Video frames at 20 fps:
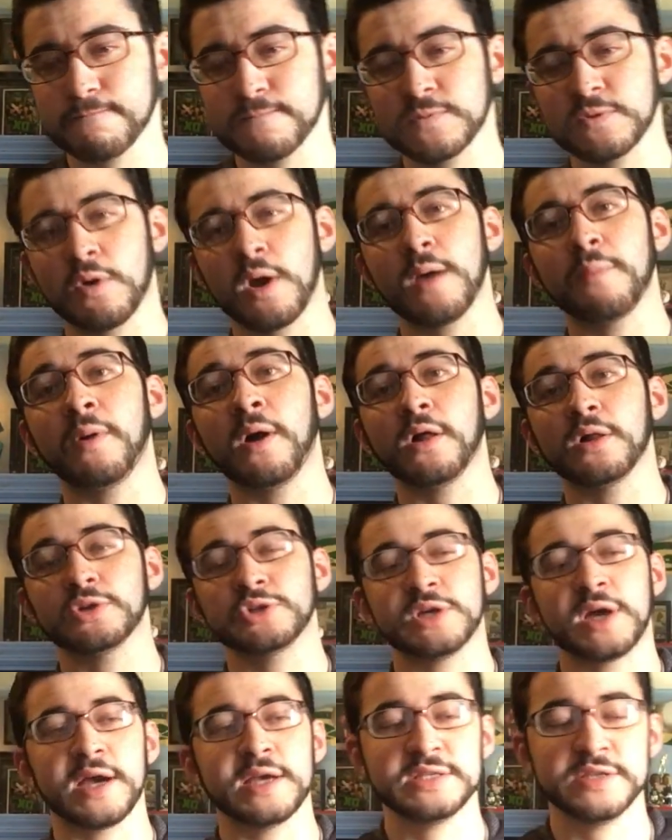So I
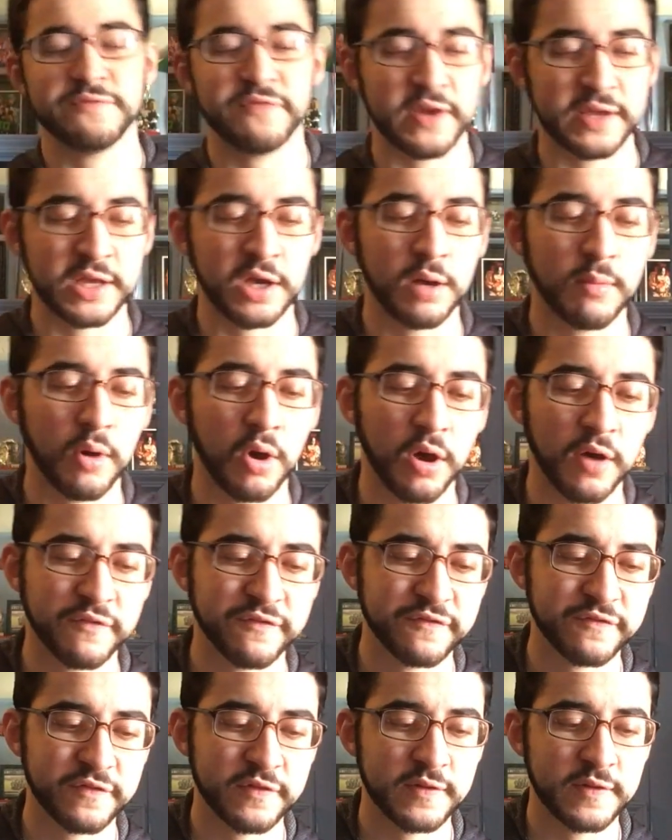apologize if I come
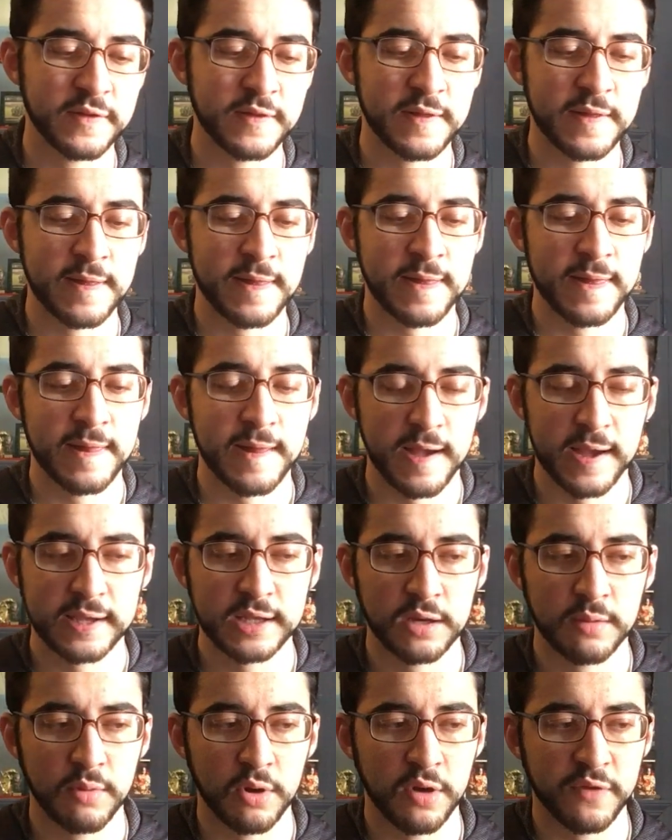off
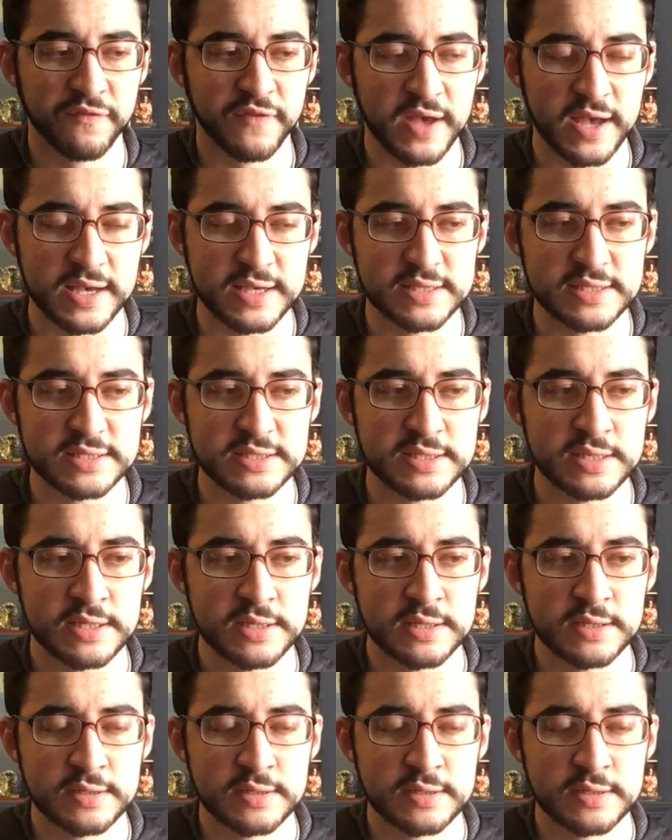as